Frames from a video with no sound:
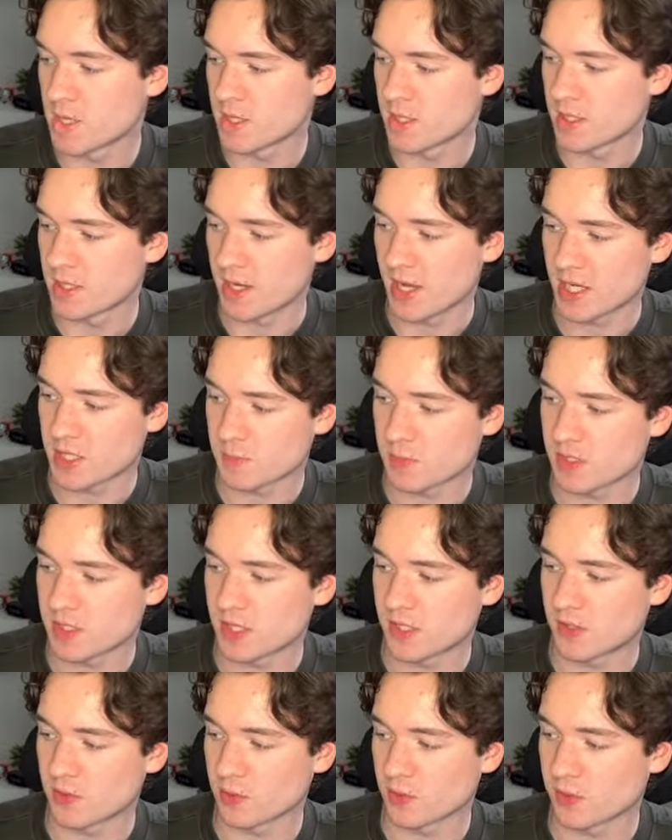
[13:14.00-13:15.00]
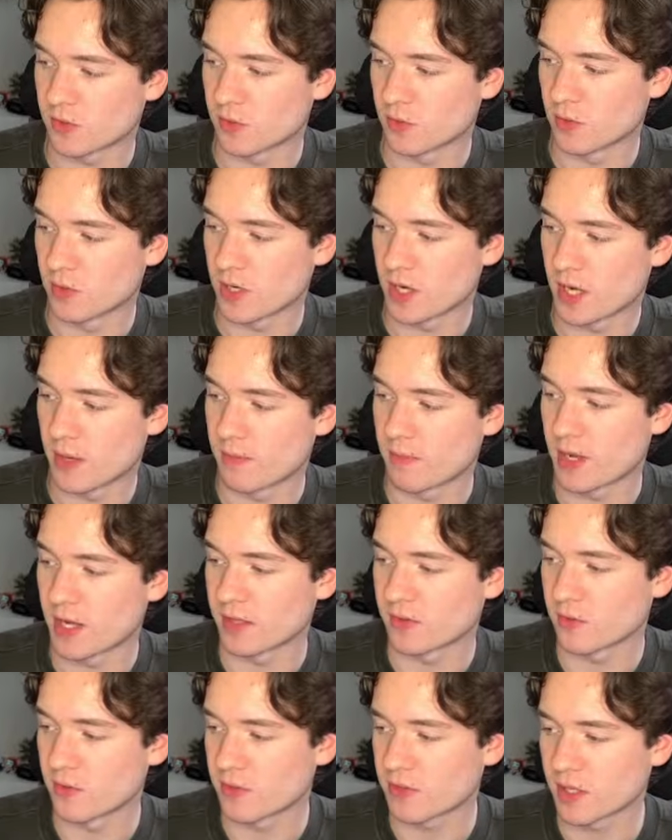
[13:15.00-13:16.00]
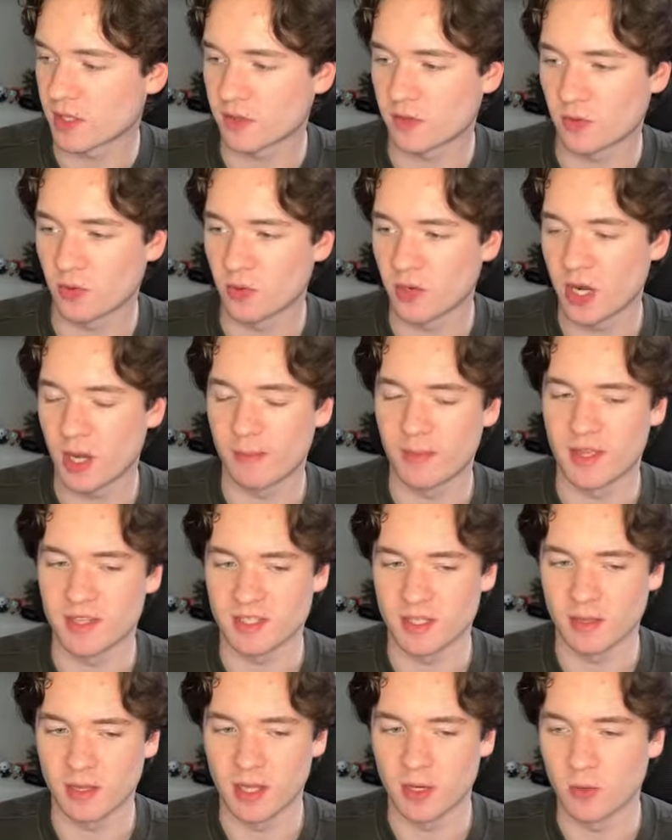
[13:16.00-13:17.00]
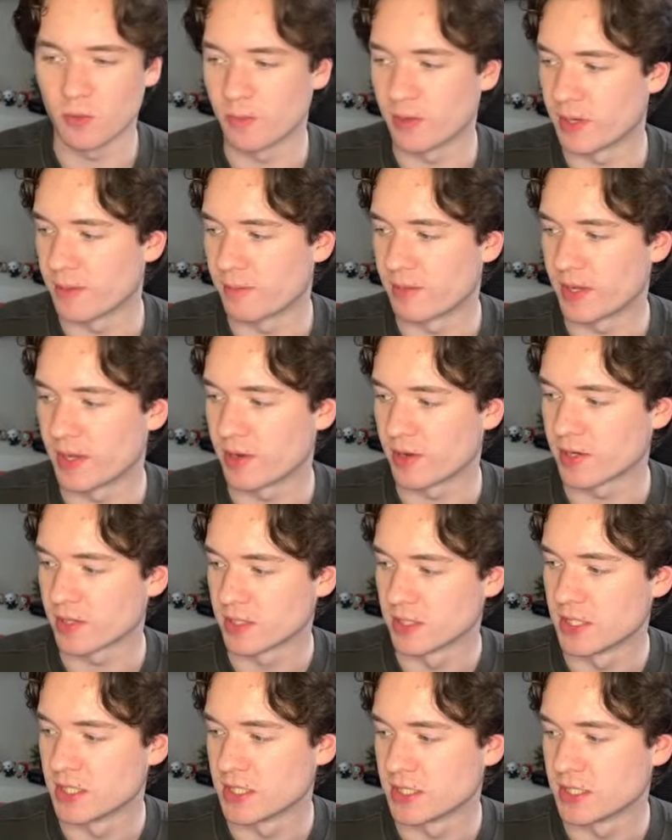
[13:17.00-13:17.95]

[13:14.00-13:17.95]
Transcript: Esposito or Thuram. I do think Thuram is a little bit better,